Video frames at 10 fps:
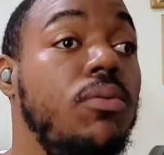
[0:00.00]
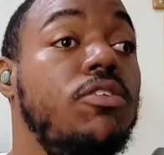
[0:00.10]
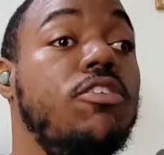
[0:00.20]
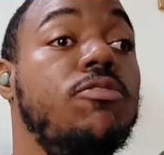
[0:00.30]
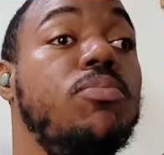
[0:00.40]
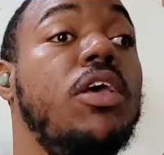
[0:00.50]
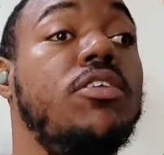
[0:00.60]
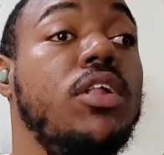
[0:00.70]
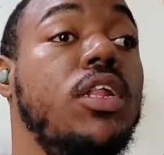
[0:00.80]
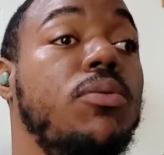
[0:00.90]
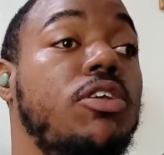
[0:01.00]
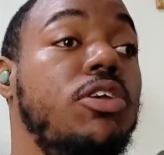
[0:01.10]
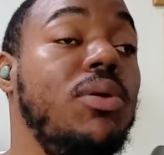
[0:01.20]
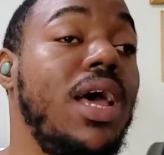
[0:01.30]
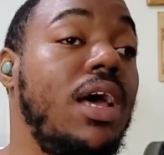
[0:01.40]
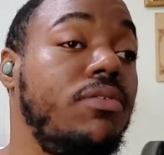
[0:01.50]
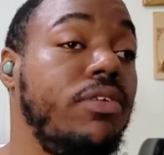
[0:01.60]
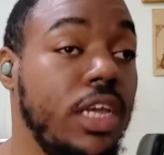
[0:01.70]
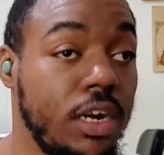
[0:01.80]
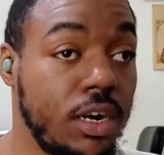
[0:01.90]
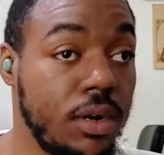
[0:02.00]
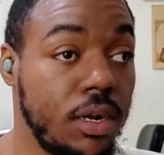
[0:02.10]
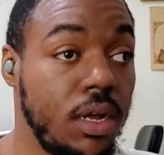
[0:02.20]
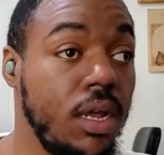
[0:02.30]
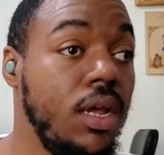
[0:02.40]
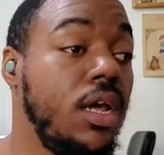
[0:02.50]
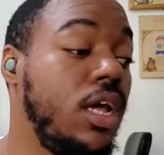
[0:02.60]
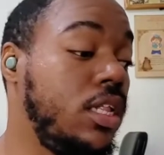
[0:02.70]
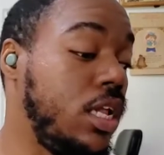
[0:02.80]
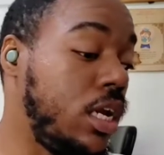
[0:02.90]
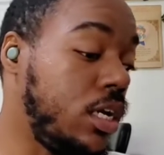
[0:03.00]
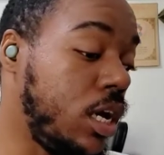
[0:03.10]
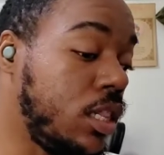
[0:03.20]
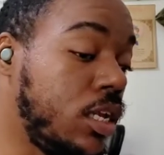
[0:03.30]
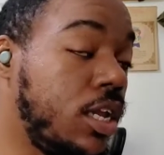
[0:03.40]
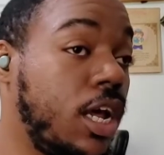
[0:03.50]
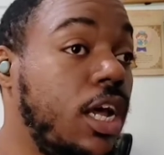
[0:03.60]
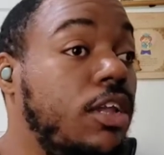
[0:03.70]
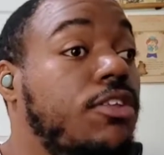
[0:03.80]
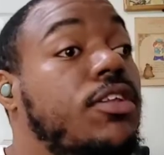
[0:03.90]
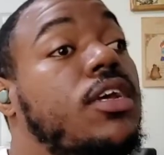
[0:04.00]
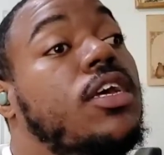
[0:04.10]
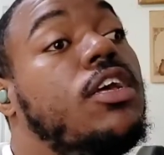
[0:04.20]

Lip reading: which is basically what you have here. And then another test